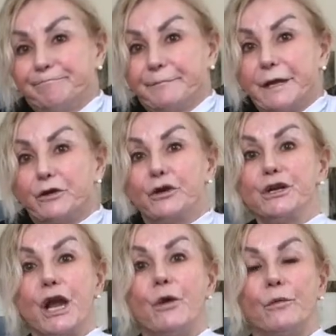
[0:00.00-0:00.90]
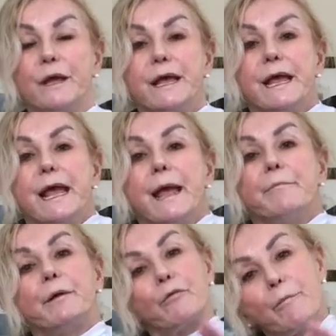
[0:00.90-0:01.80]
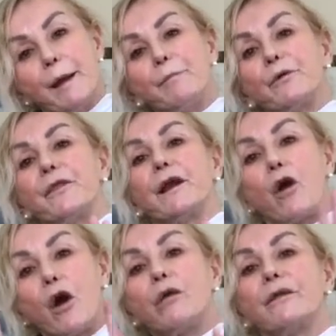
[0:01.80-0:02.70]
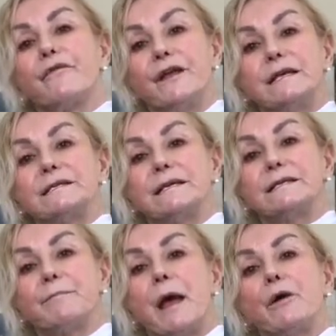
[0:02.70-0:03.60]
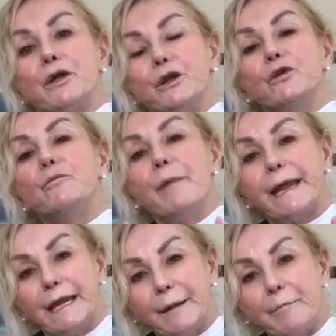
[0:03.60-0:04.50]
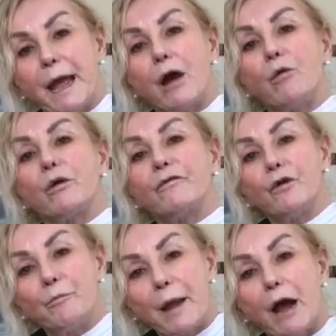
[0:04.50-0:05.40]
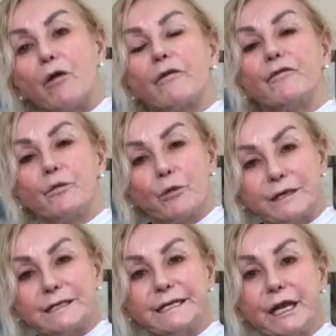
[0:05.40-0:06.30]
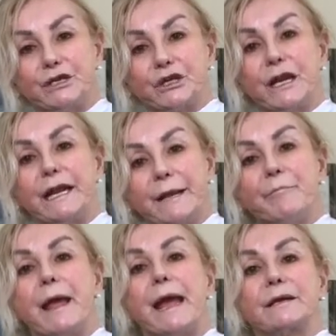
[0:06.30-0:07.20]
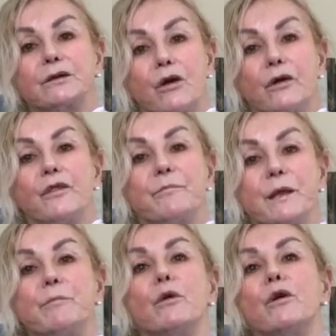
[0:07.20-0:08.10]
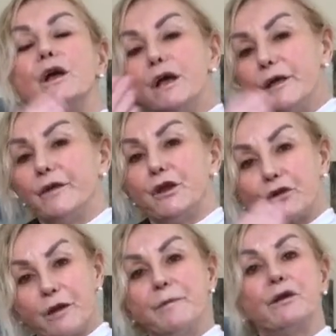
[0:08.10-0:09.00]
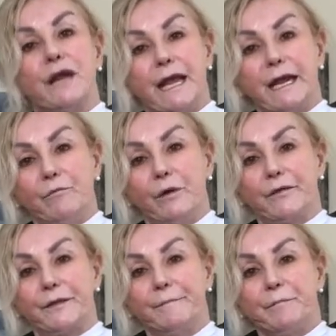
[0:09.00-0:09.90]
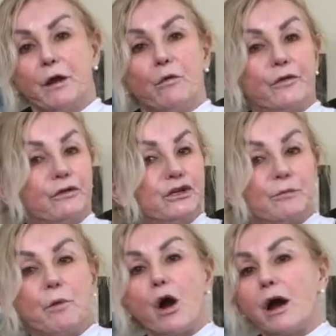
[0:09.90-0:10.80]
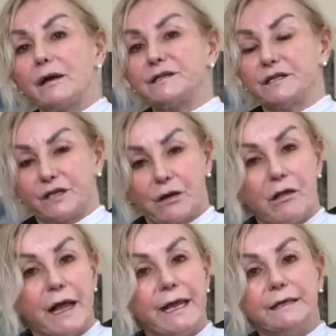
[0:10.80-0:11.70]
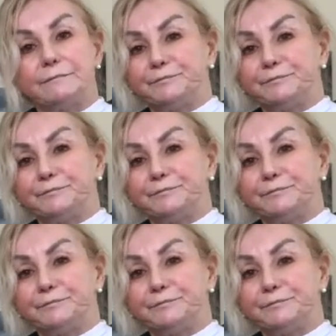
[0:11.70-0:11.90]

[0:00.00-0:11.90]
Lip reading: and you're good to go. But remember that all of this is about you making a powerful presentation and impact on the people that you're communicating with. Whether it's your boss, it's a client,